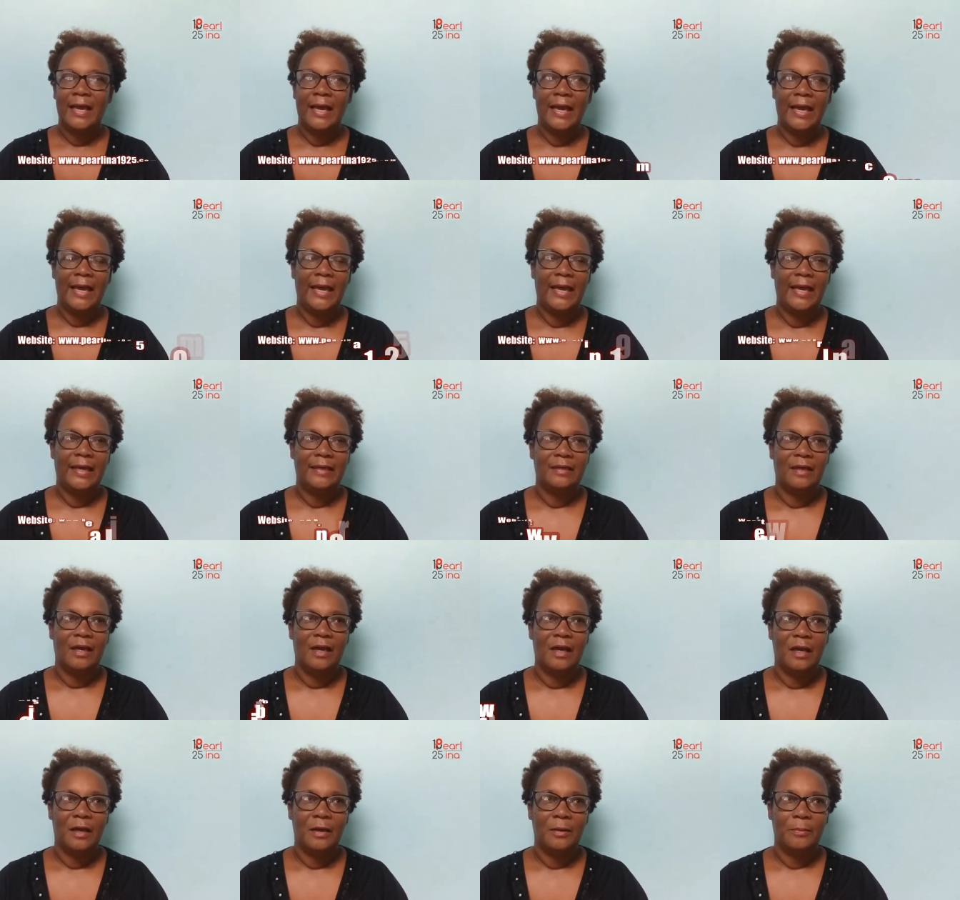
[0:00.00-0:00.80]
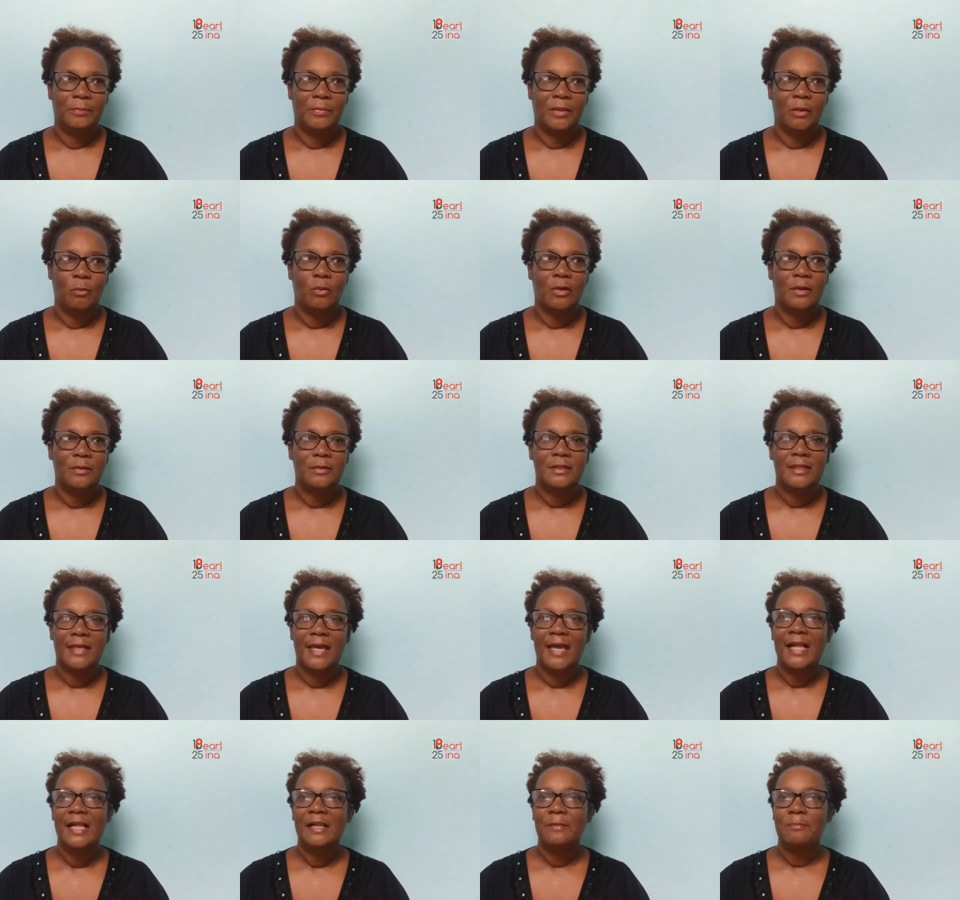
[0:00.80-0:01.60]
and um, they want
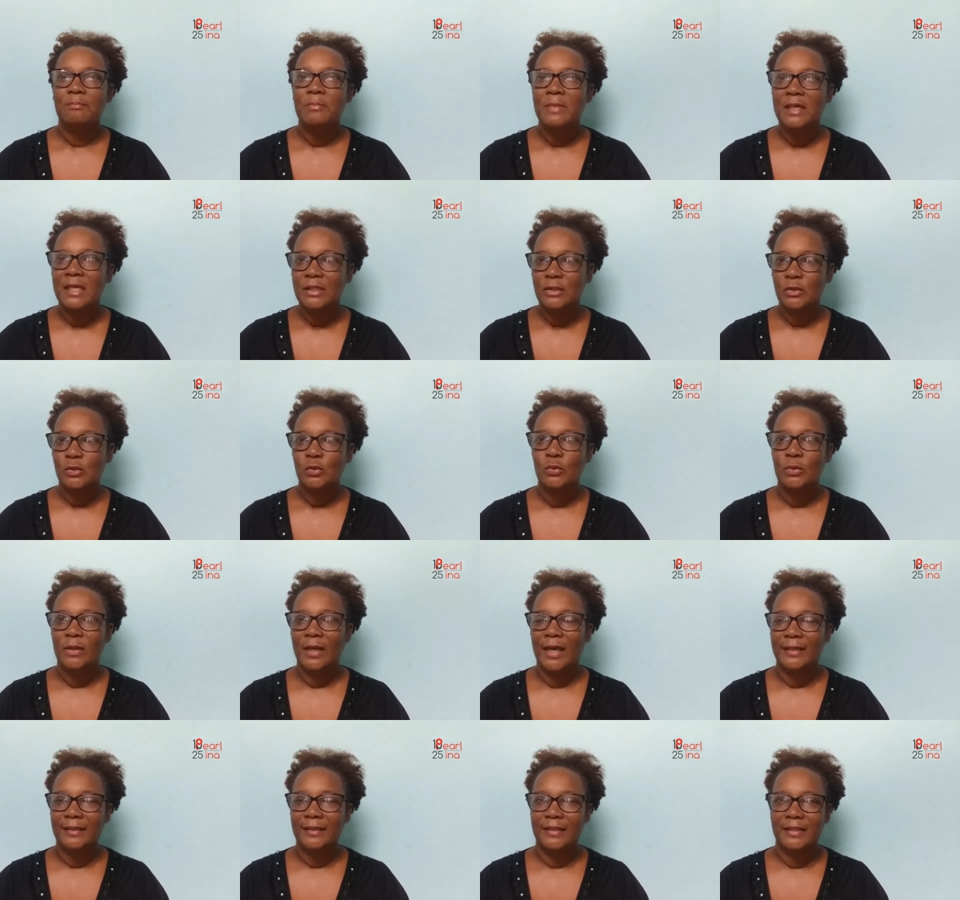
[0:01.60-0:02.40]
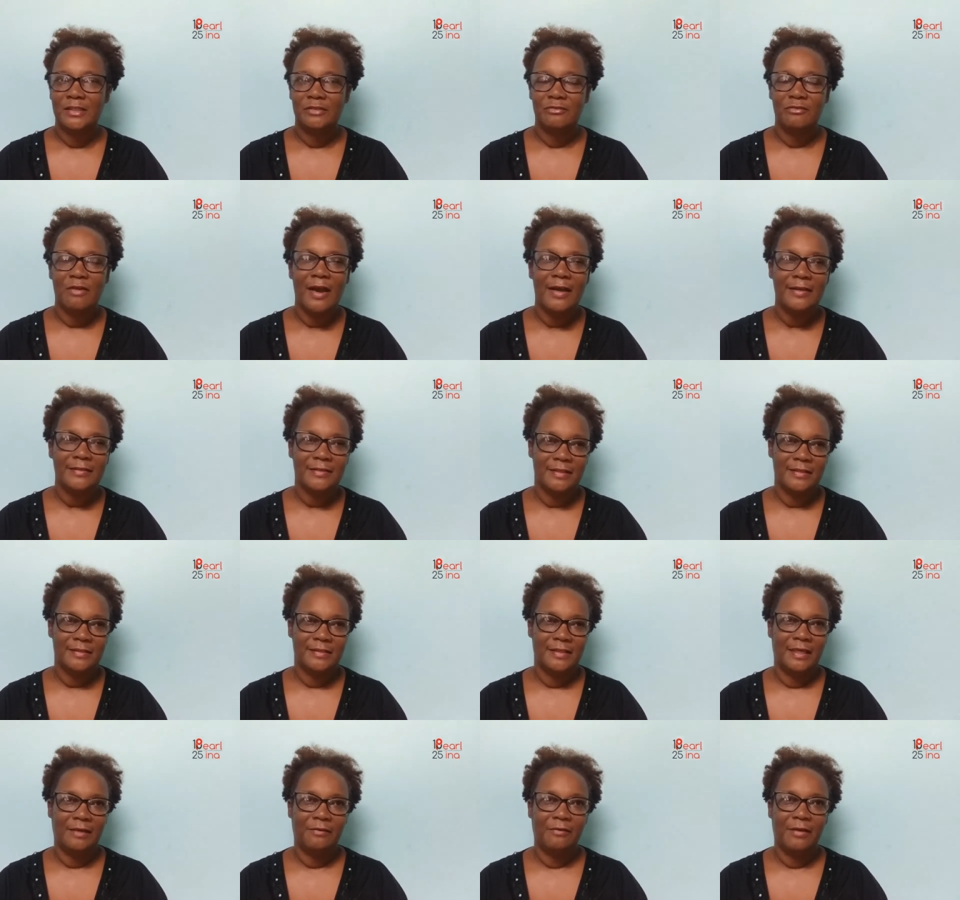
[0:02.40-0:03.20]
to help me to get this grant
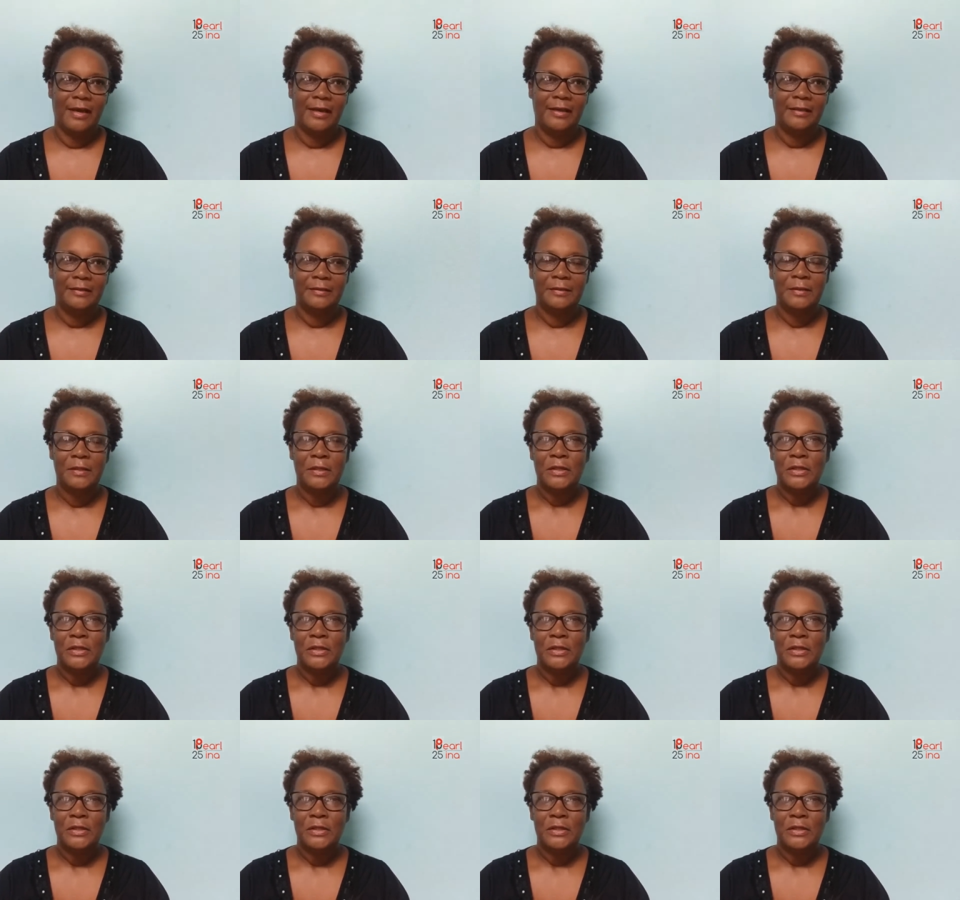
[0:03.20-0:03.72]
and thing, right?